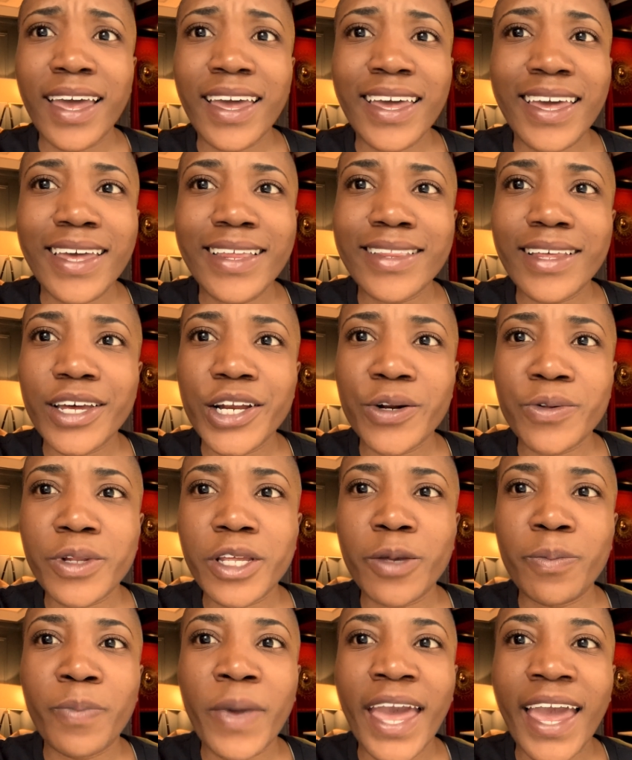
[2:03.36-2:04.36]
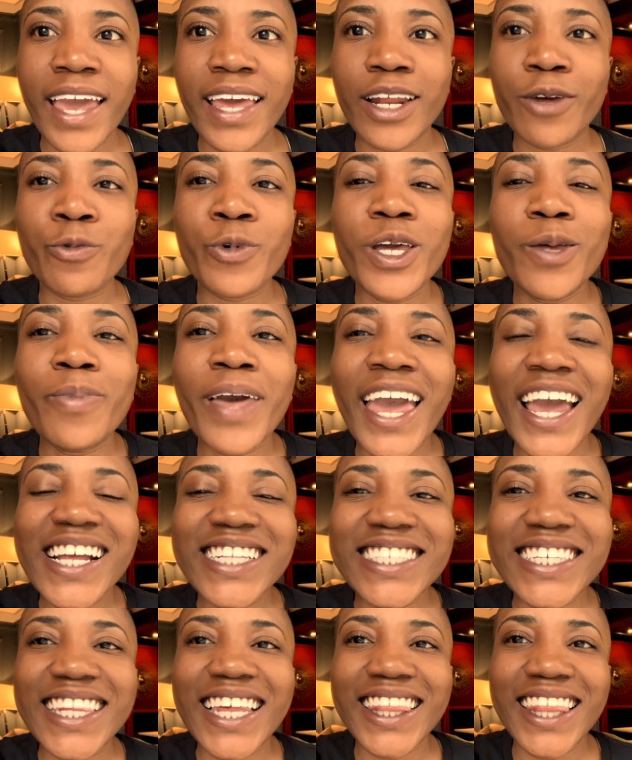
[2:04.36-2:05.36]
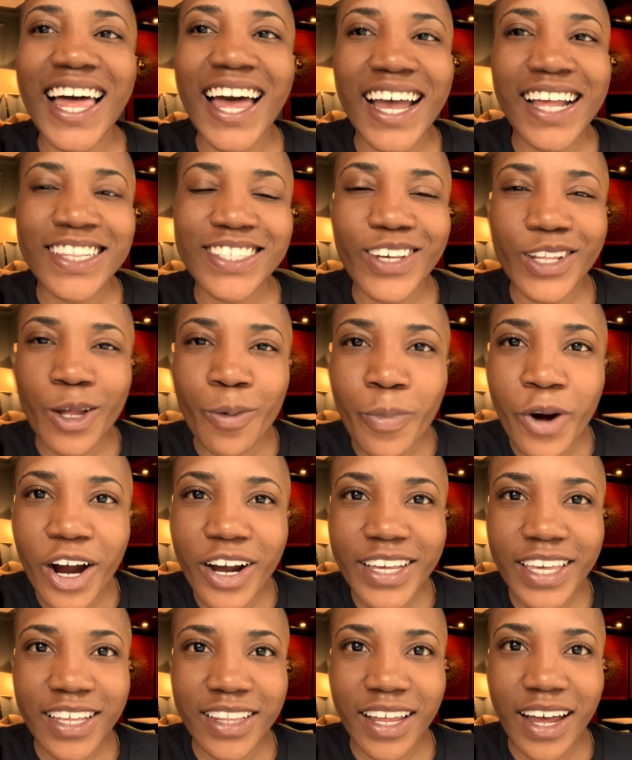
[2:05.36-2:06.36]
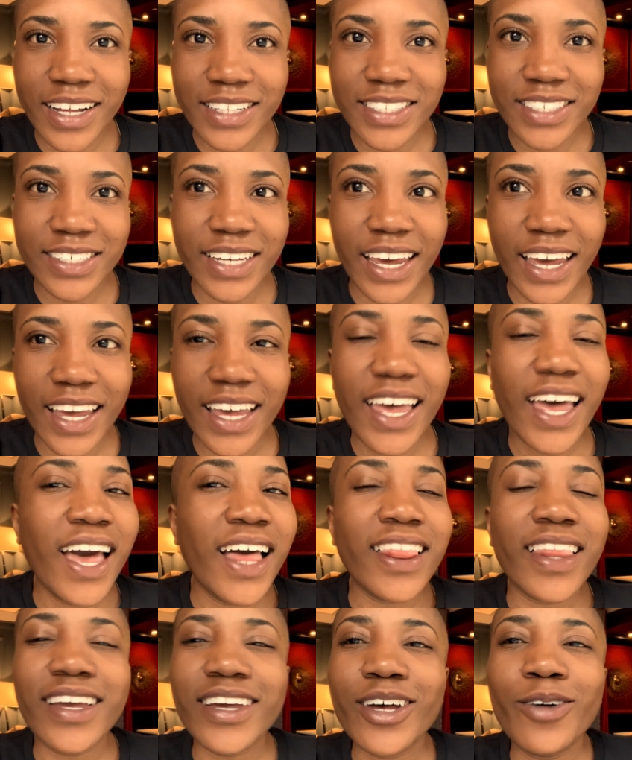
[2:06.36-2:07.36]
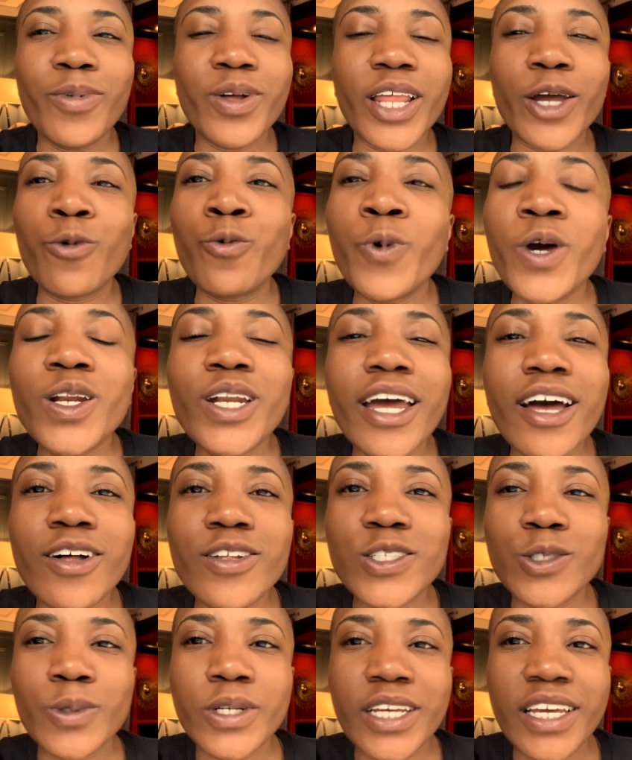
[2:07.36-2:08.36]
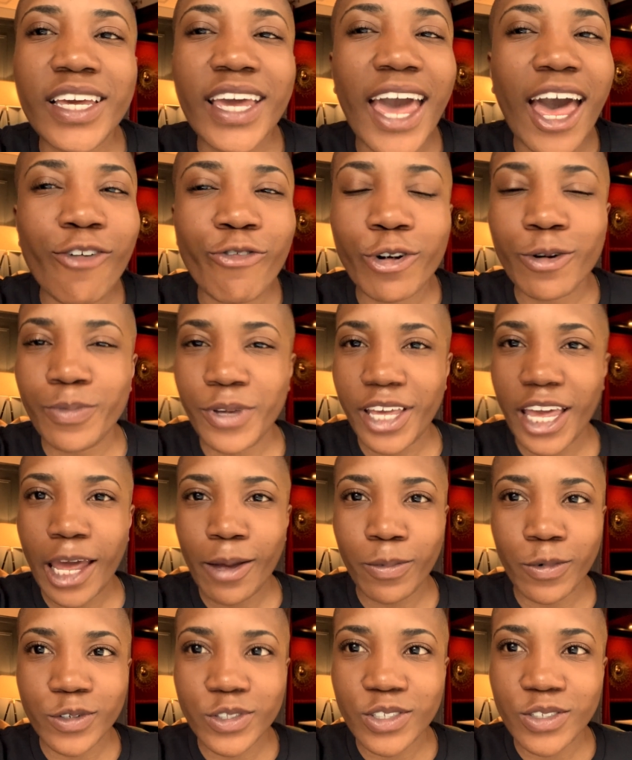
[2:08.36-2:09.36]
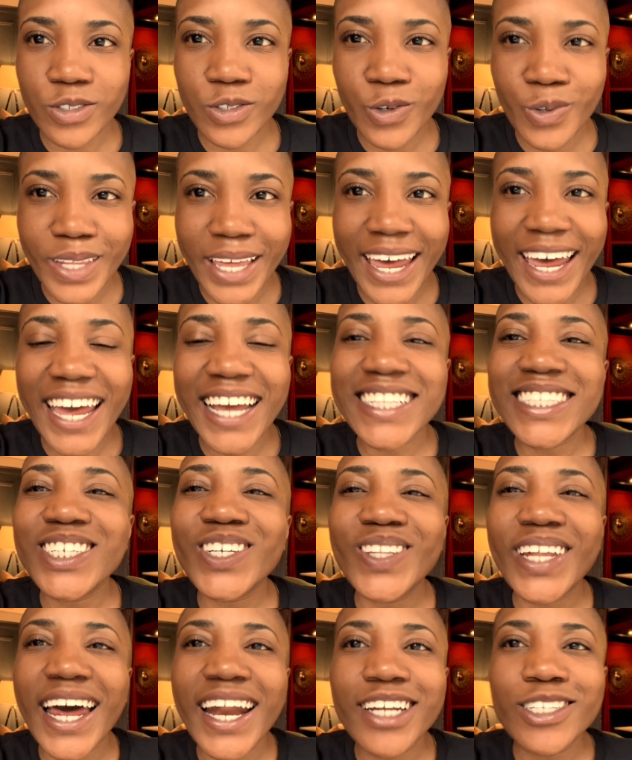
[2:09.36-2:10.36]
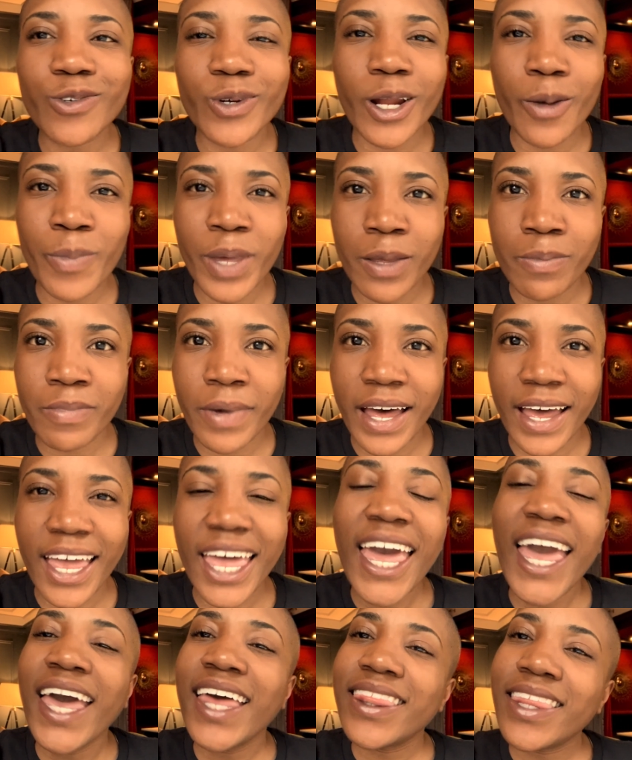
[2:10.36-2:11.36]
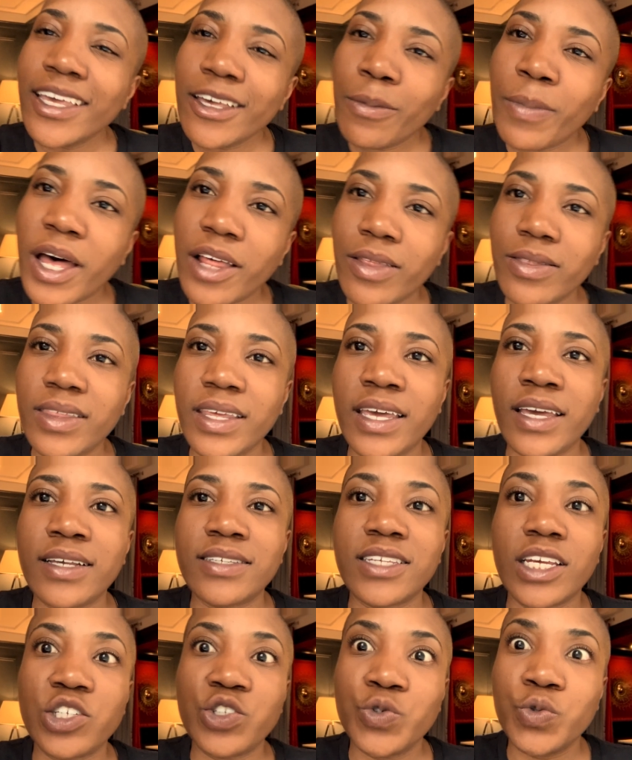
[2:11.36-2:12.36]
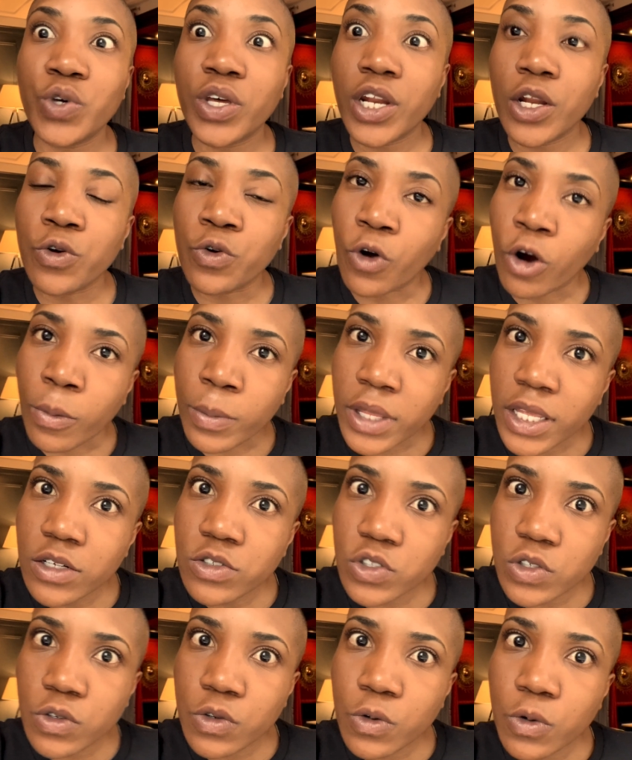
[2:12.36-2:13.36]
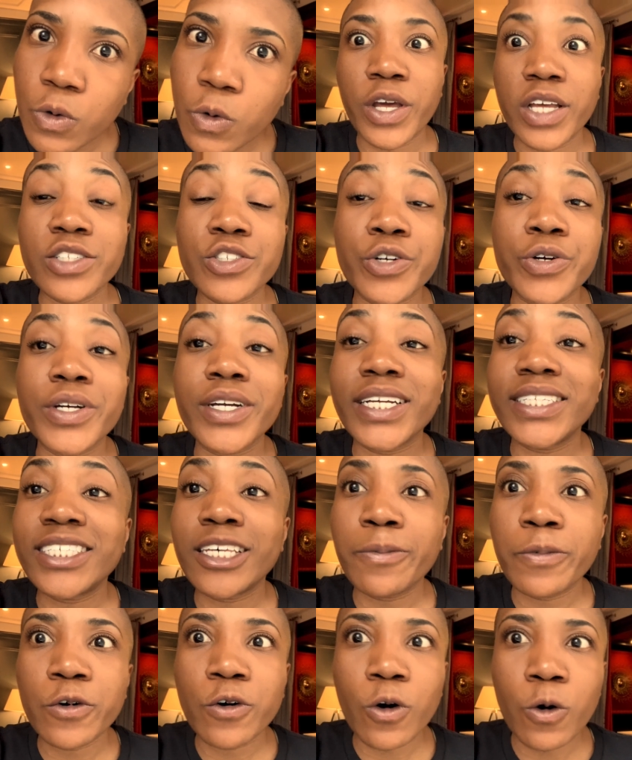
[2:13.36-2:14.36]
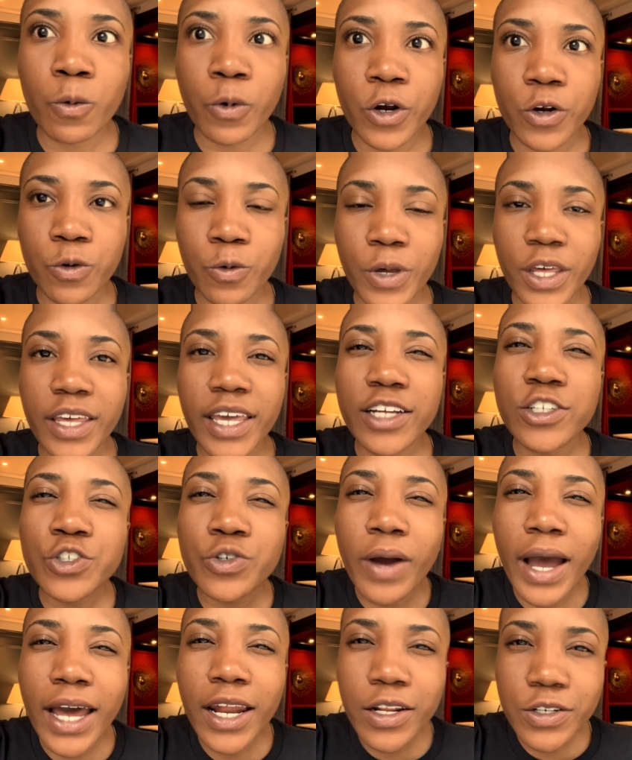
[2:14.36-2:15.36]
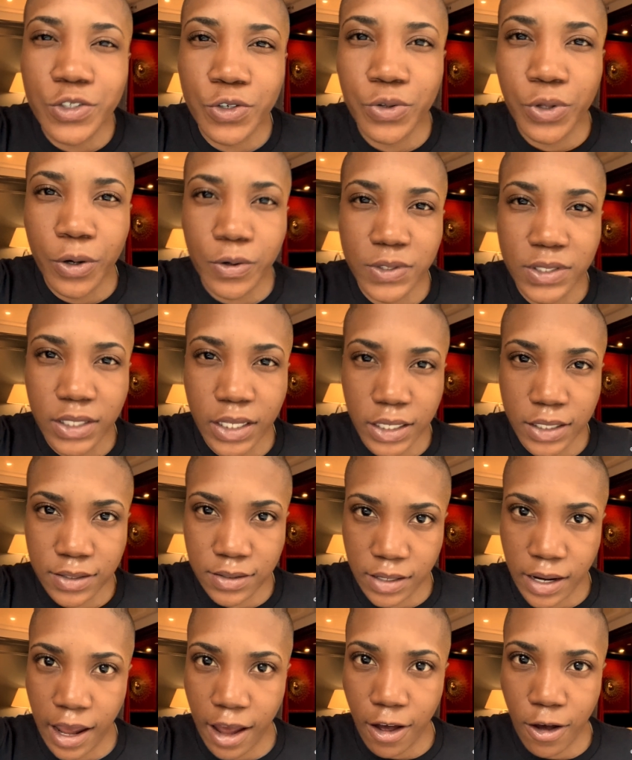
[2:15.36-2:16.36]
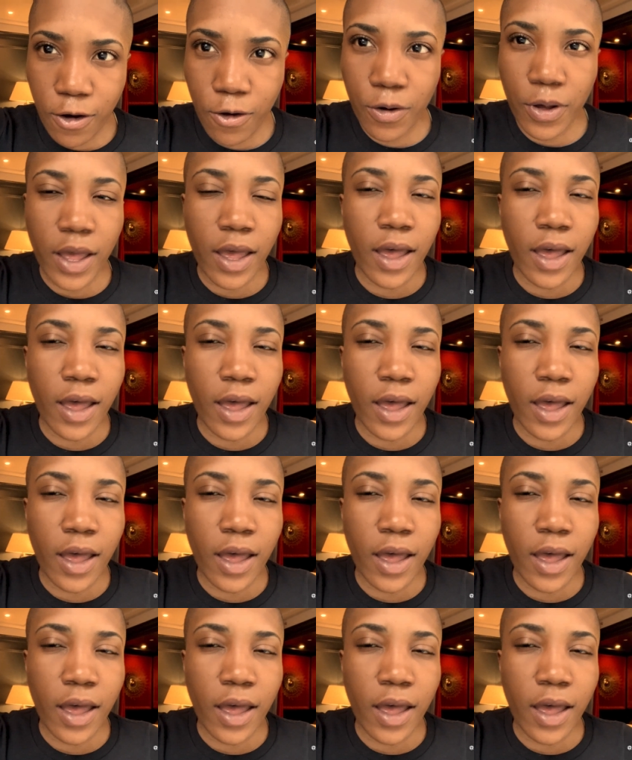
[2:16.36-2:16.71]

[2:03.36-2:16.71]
he literally repainted the lines on the parking lot today. Like, come on, like when else would he ever be able to do that? And so that is what I mean by think about the things that you couldn't normally do during a typical work week and try to do those things now.